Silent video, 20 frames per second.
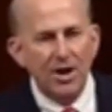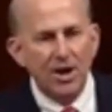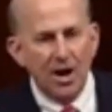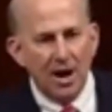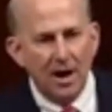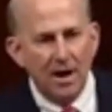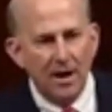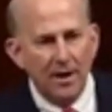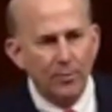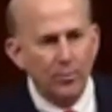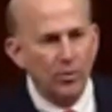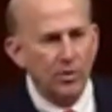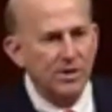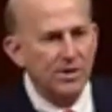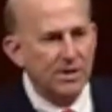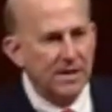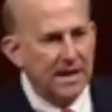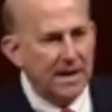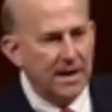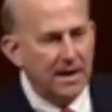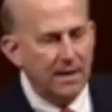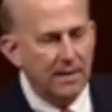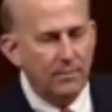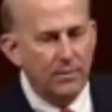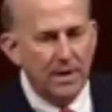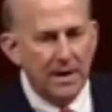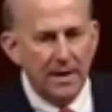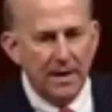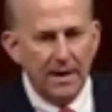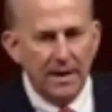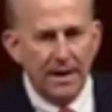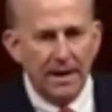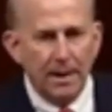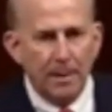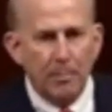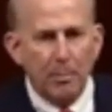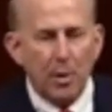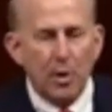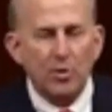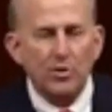And of course, if there's
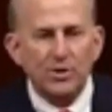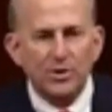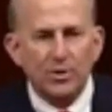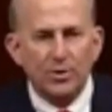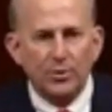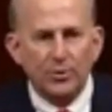somebody